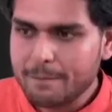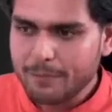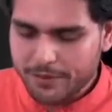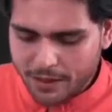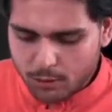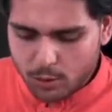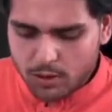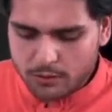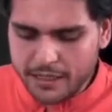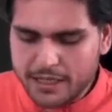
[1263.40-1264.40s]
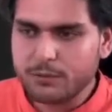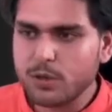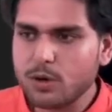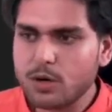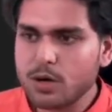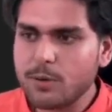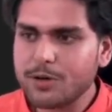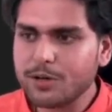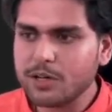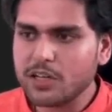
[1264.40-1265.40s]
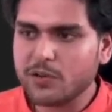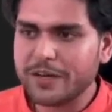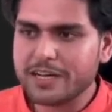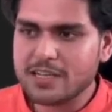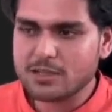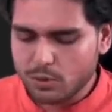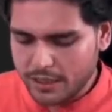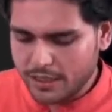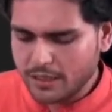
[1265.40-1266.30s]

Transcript: Now don't worry if you don't know about UTF-8, just Google it.